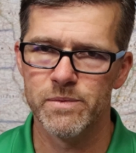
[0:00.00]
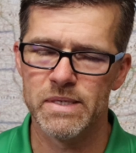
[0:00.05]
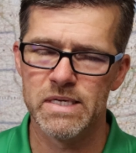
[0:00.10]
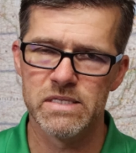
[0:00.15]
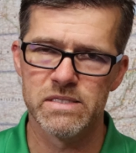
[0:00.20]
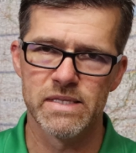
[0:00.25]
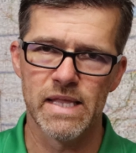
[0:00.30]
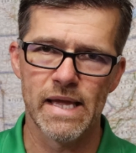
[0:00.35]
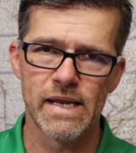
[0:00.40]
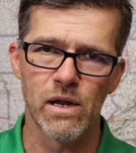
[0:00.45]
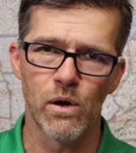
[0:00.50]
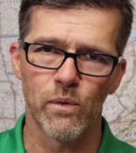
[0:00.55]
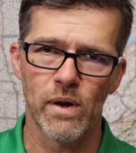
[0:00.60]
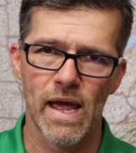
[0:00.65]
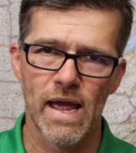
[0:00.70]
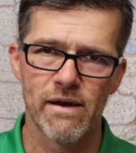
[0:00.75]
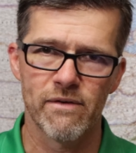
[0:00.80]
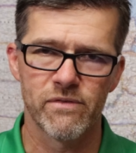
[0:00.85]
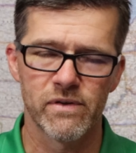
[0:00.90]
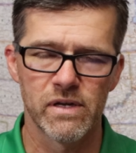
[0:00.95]
because they don't
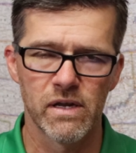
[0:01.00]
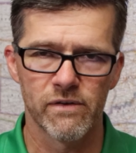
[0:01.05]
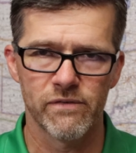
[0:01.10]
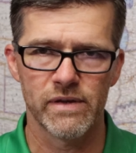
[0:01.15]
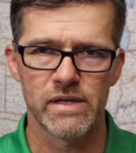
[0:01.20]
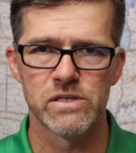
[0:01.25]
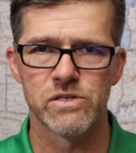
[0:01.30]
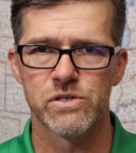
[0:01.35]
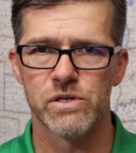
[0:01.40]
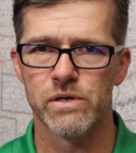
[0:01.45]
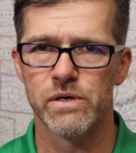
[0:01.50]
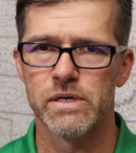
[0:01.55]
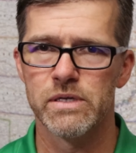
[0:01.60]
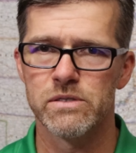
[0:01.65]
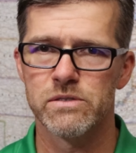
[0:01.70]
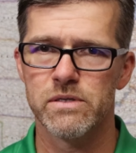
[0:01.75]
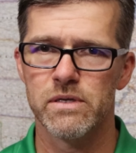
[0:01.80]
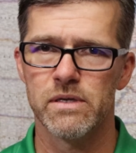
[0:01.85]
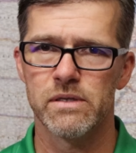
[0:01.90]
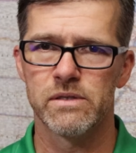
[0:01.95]
have enough
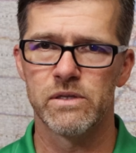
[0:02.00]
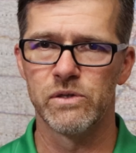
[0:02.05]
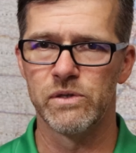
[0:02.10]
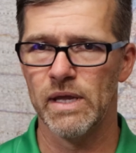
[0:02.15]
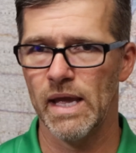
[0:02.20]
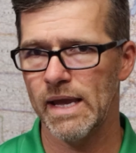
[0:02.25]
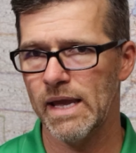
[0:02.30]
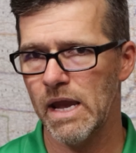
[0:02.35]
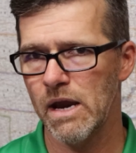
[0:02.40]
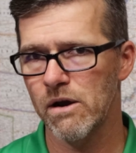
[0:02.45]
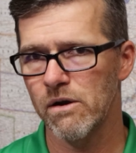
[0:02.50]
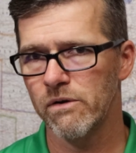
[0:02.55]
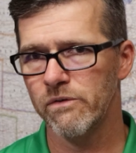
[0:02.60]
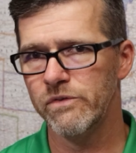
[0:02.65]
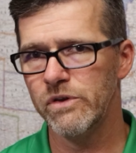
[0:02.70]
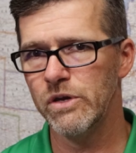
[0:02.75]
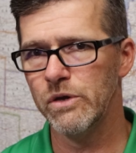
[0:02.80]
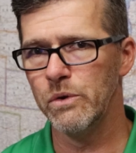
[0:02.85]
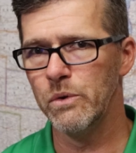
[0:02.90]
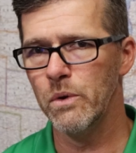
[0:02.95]
insurance to take care
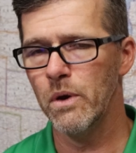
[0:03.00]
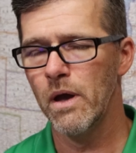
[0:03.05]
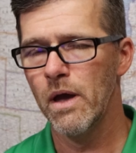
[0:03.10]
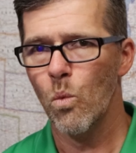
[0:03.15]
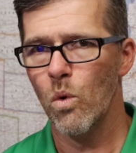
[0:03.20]
of you,